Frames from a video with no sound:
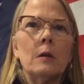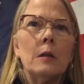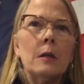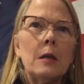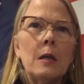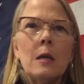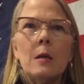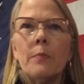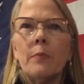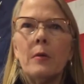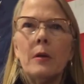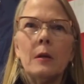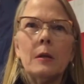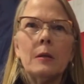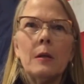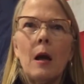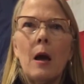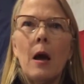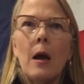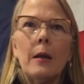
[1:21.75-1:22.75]
To keep
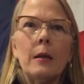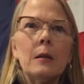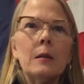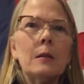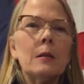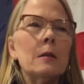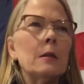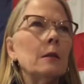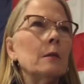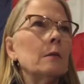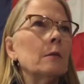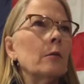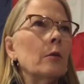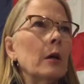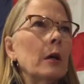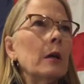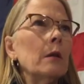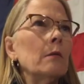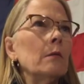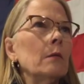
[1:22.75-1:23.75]
things honest and
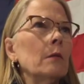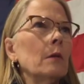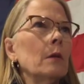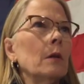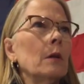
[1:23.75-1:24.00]
cricket,